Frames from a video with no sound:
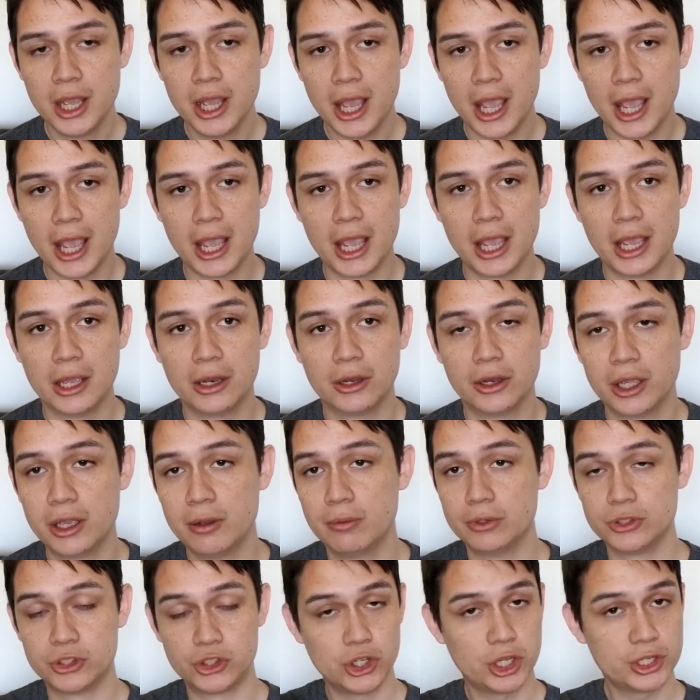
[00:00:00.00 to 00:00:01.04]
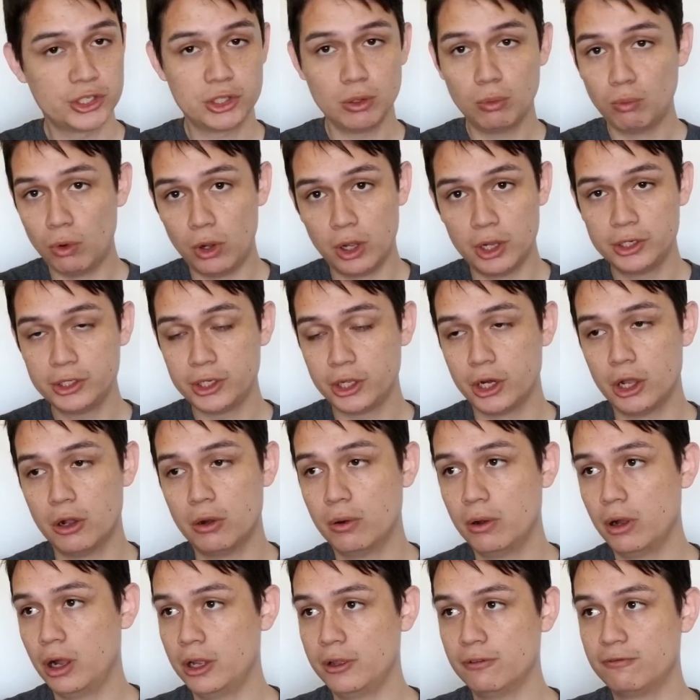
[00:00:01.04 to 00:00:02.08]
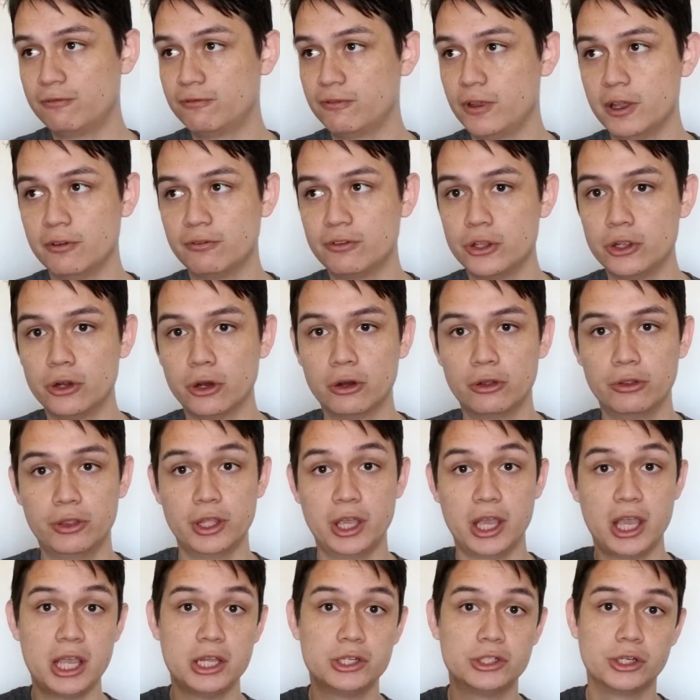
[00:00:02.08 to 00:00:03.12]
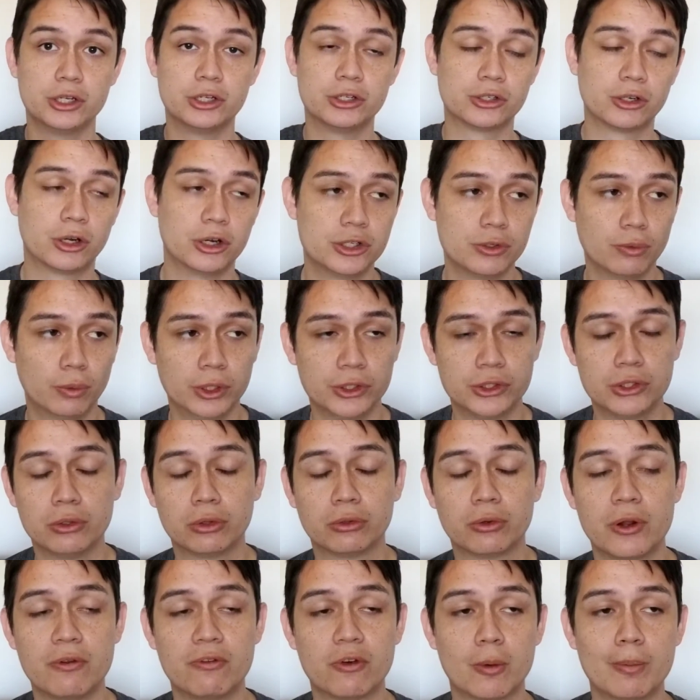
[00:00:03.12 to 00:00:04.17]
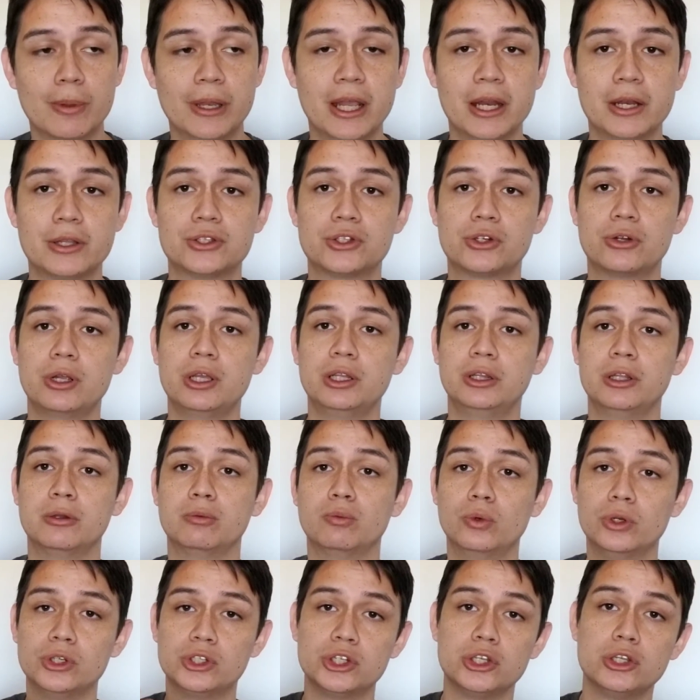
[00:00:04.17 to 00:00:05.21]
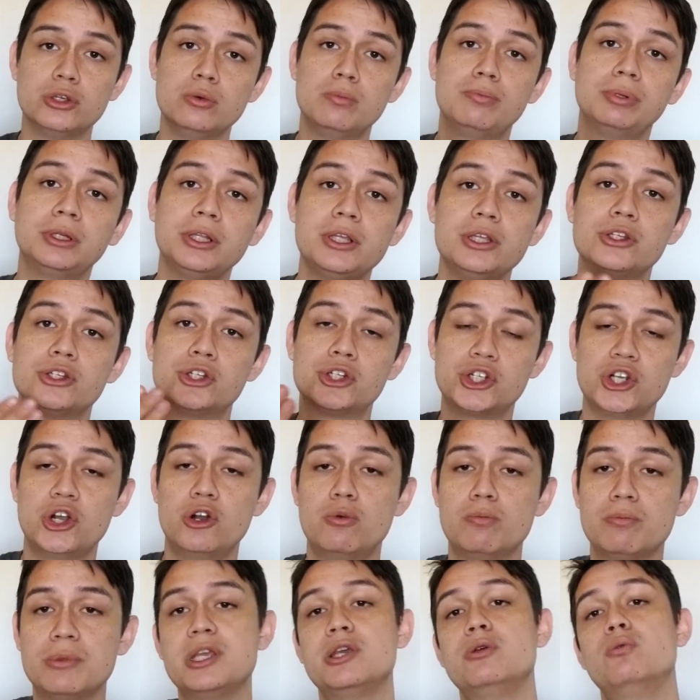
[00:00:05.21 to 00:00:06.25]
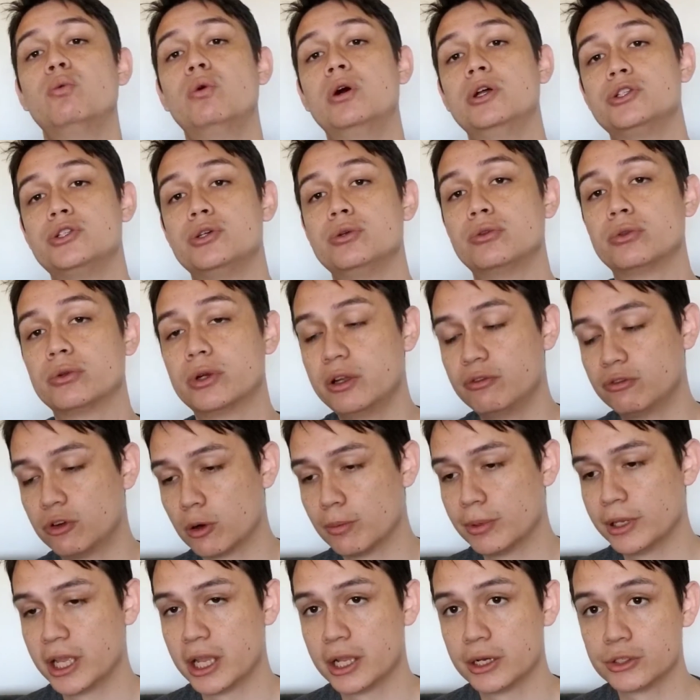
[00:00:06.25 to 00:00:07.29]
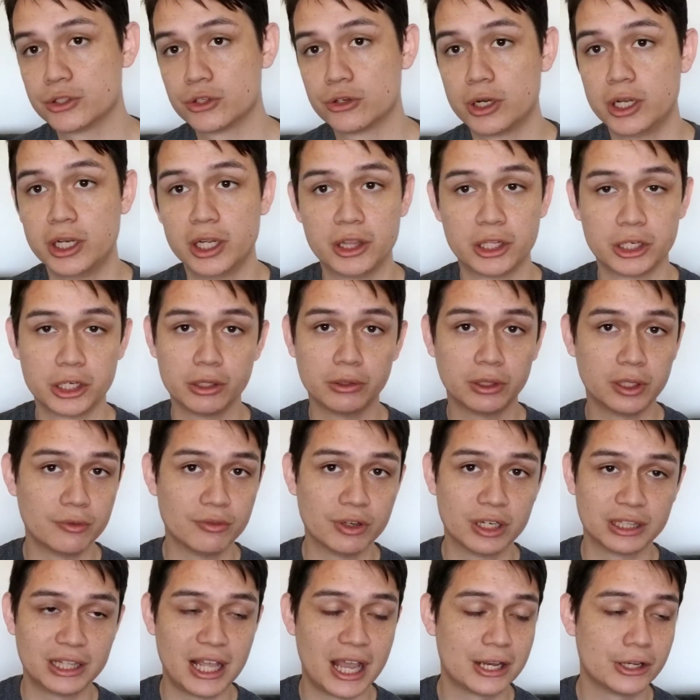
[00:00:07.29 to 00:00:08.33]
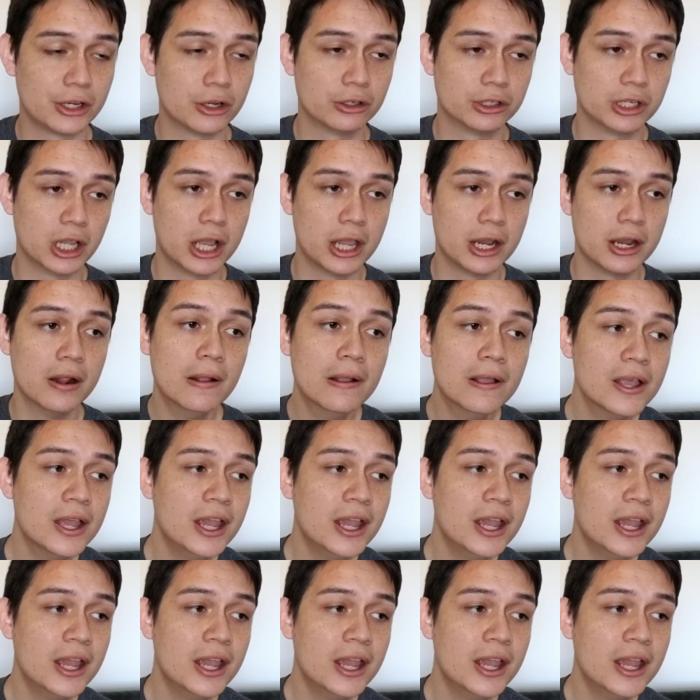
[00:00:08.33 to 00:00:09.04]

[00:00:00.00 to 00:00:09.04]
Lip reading: And it was just the one, if you're the agent in charge of 1234 Banana Street, then would you please show me 1234 Banana Street? And then you leave it at that and you're done.